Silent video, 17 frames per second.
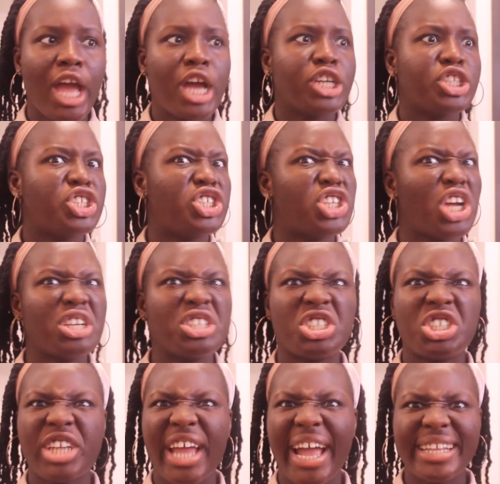Just
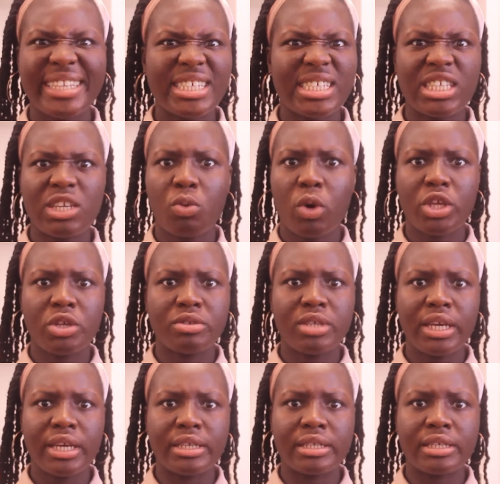check to see what you
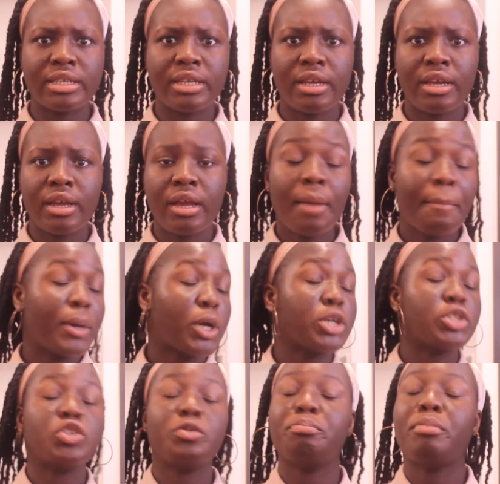did, because
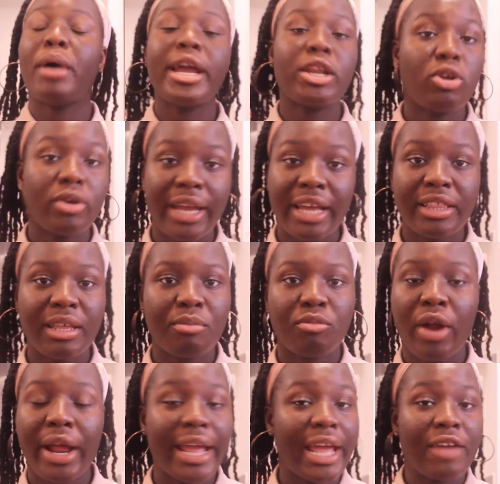you might not get them
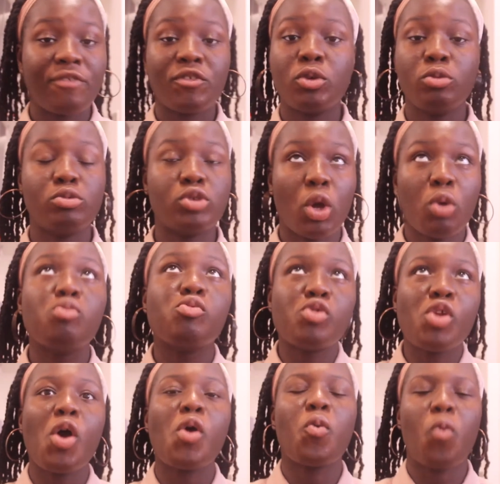right if you don't
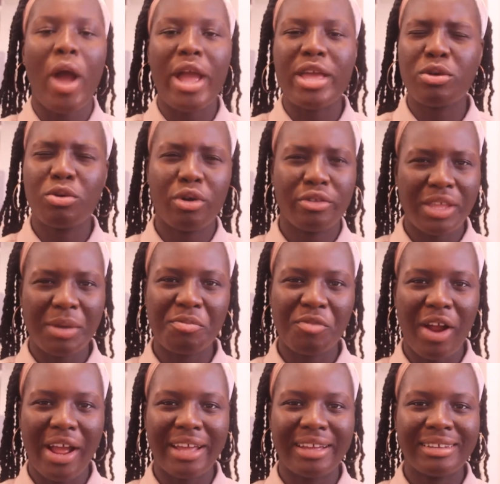know why you got them
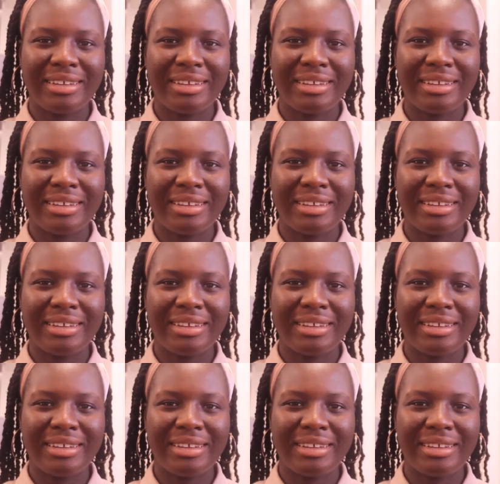right.